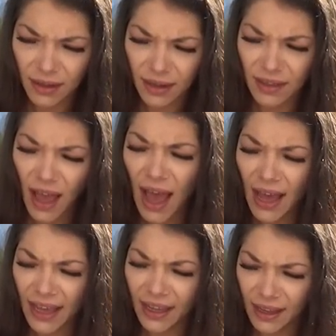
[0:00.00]
in the
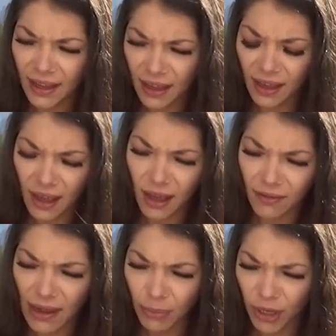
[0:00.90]
high
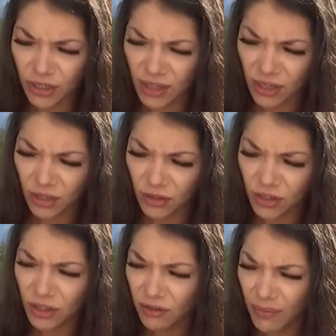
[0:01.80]
vibration that you
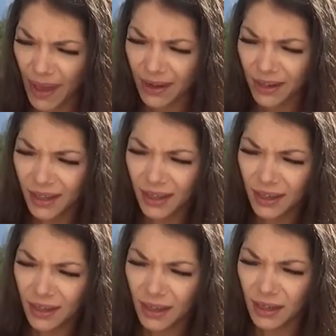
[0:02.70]
should have been,
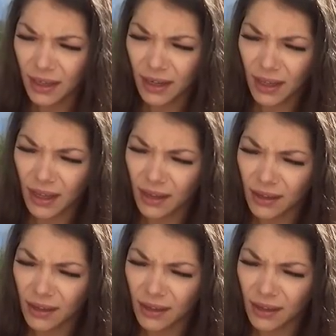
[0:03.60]
in a